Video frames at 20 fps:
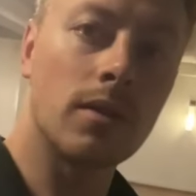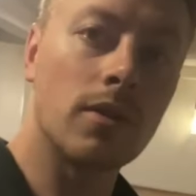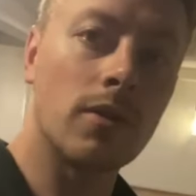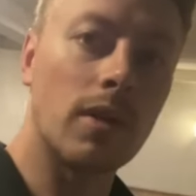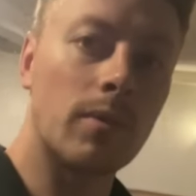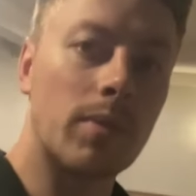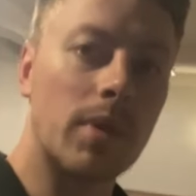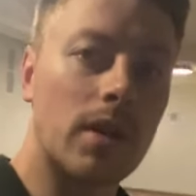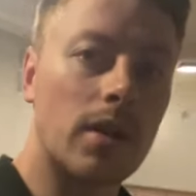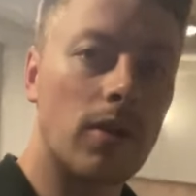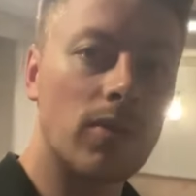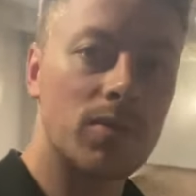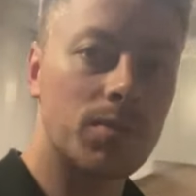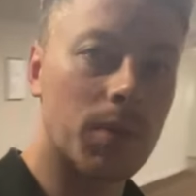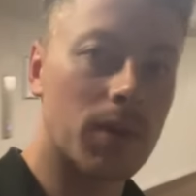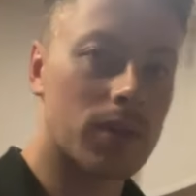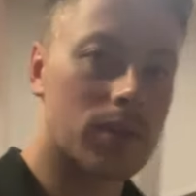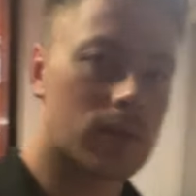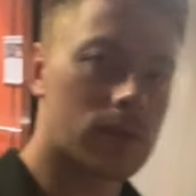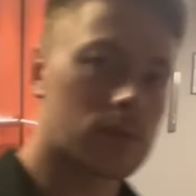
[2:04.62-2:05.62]
creepy ghost
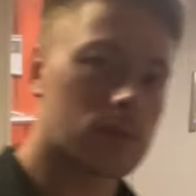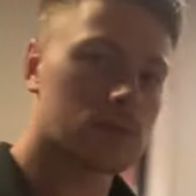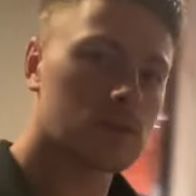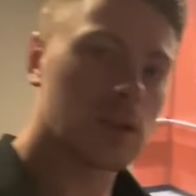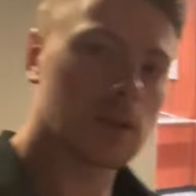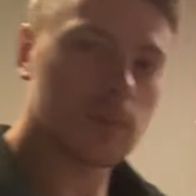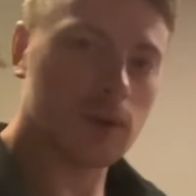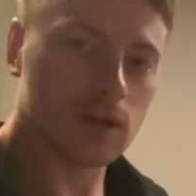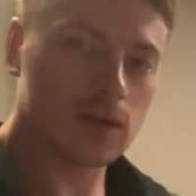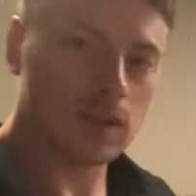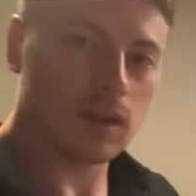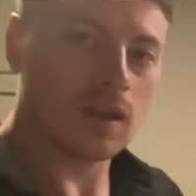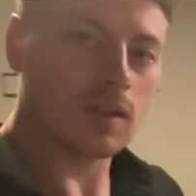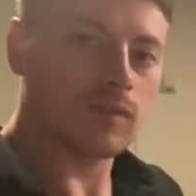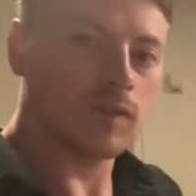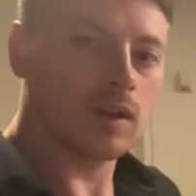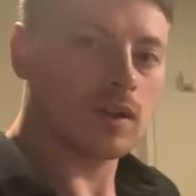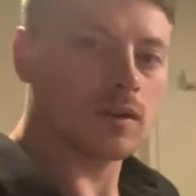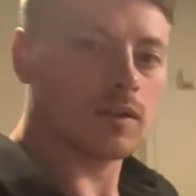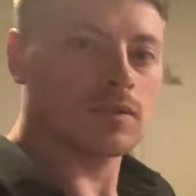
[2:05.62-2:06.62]
person come out of the
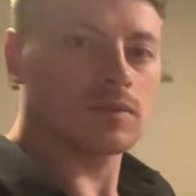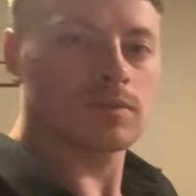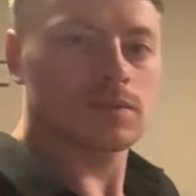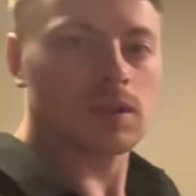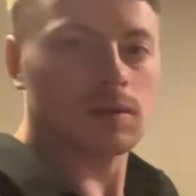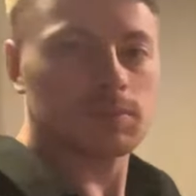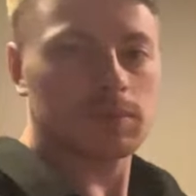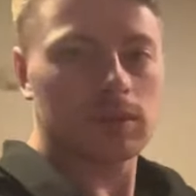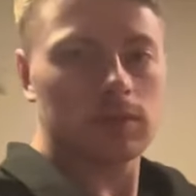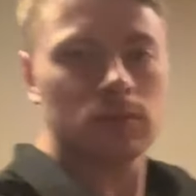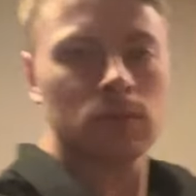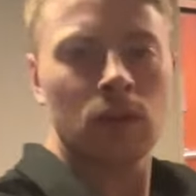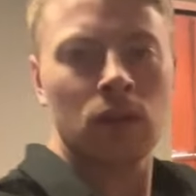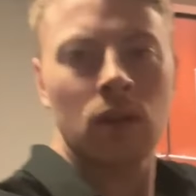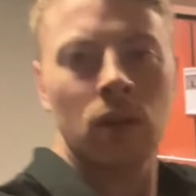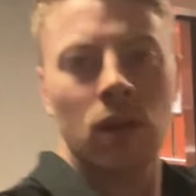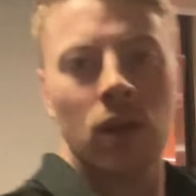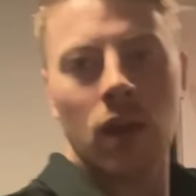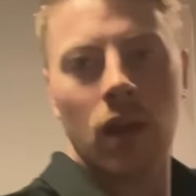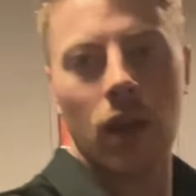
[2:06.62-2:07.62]
elevator. What's up, dude?
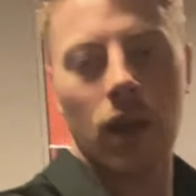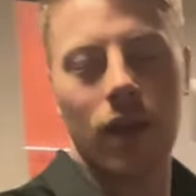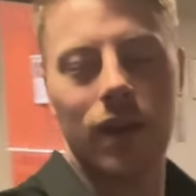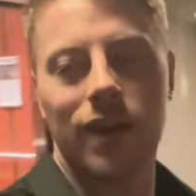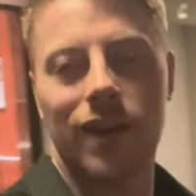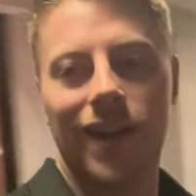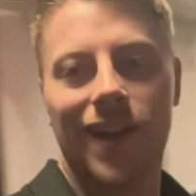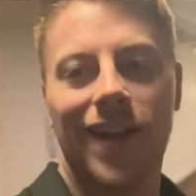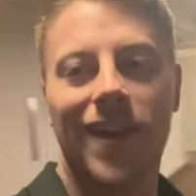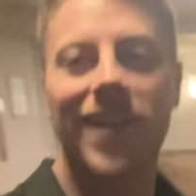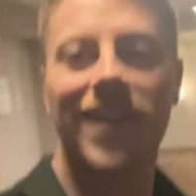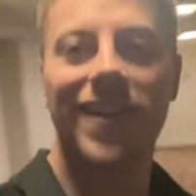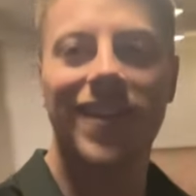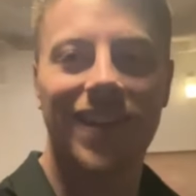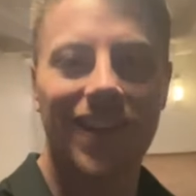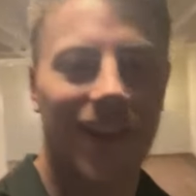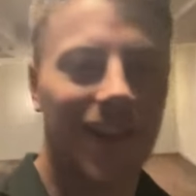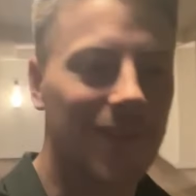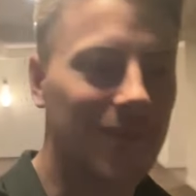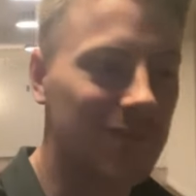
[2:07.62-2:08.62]
And uh,
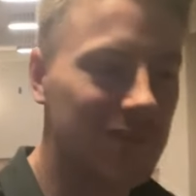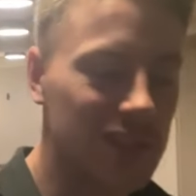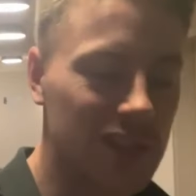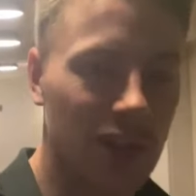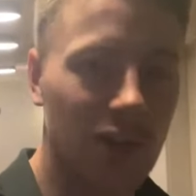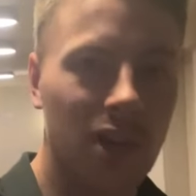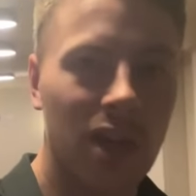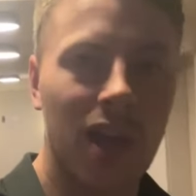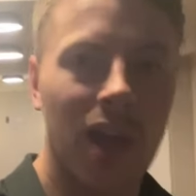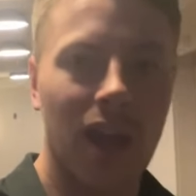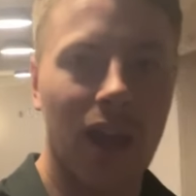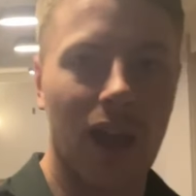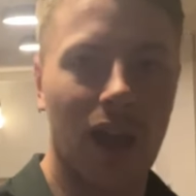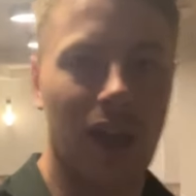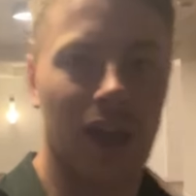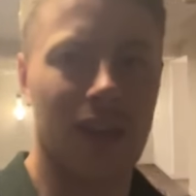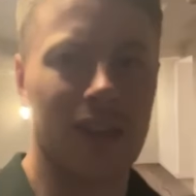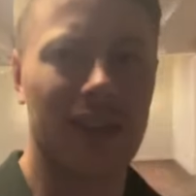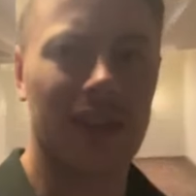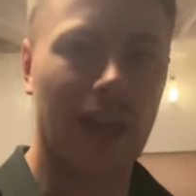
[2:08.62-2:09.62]
yeah, so uh,
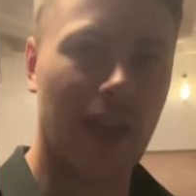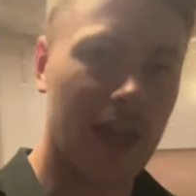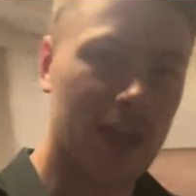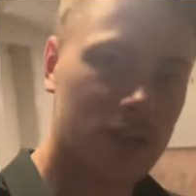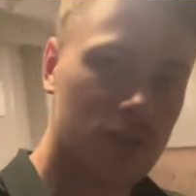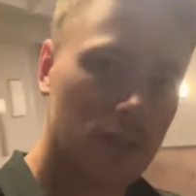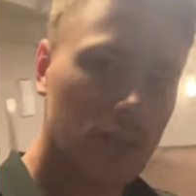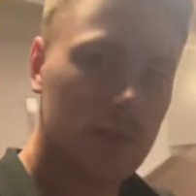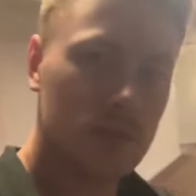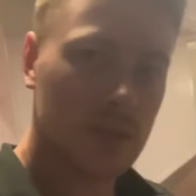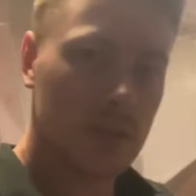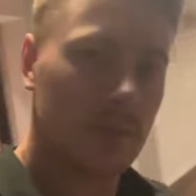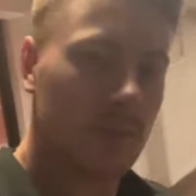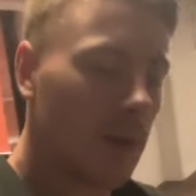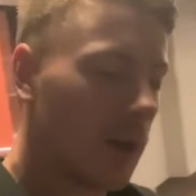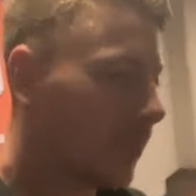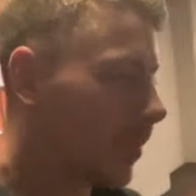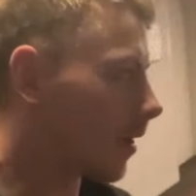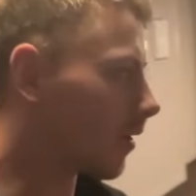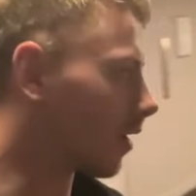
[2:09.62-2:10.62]
I think Angelo's gonna
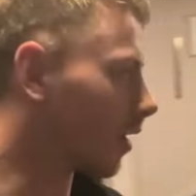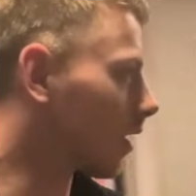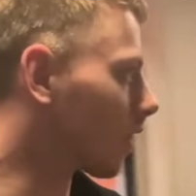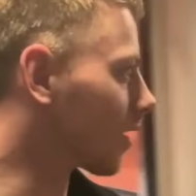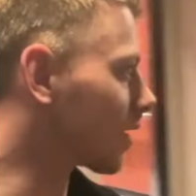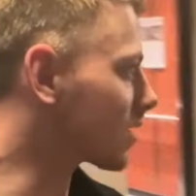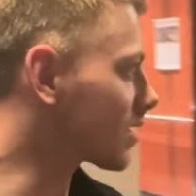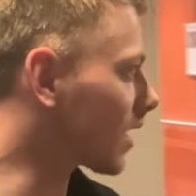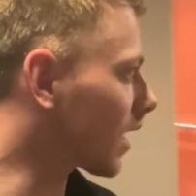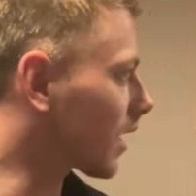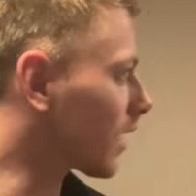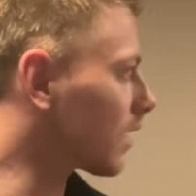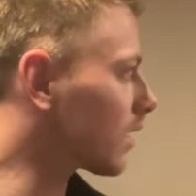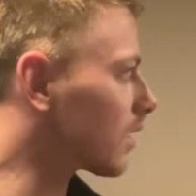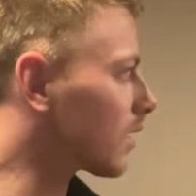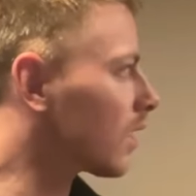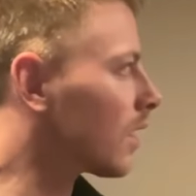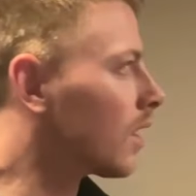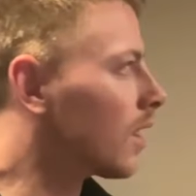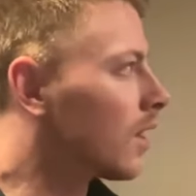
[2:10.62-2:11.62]
pop out here in a second
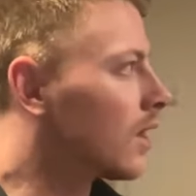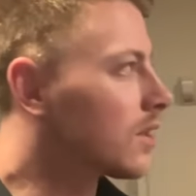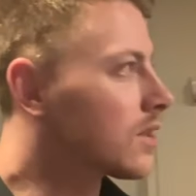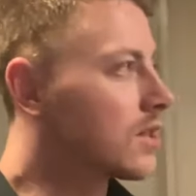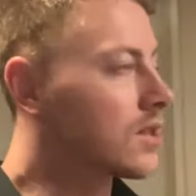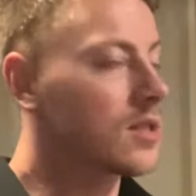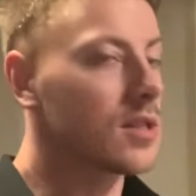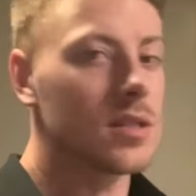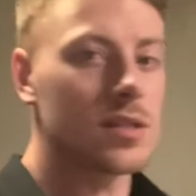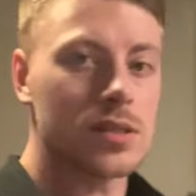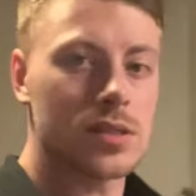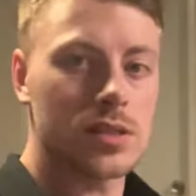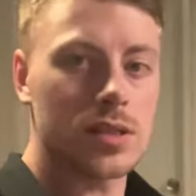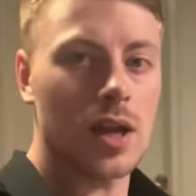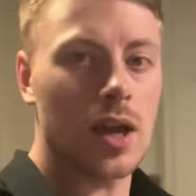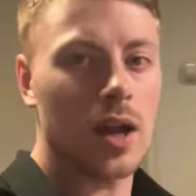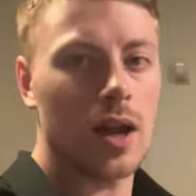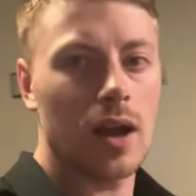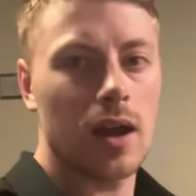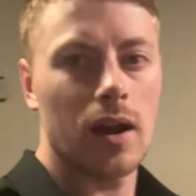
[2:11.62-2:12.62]
just because
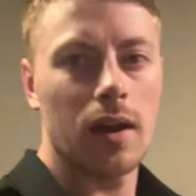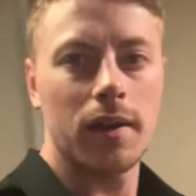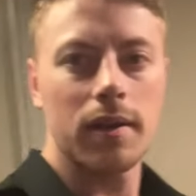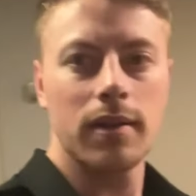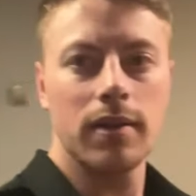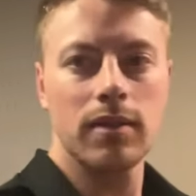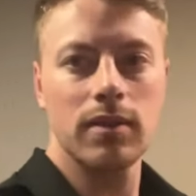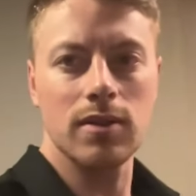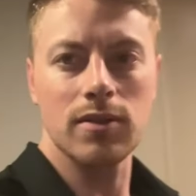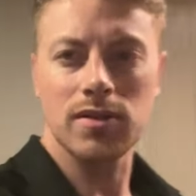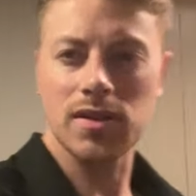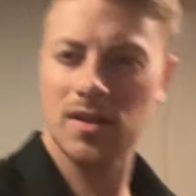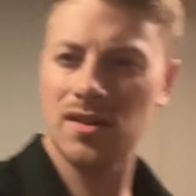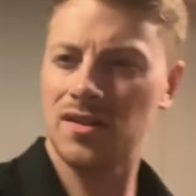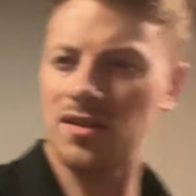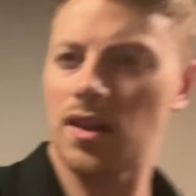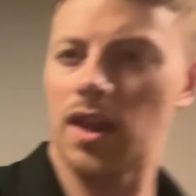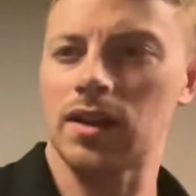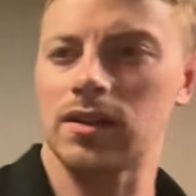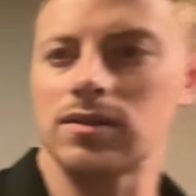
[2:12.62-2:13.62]
uh, there's
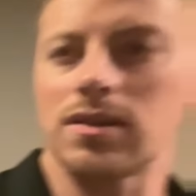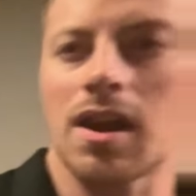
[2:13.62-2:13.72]
like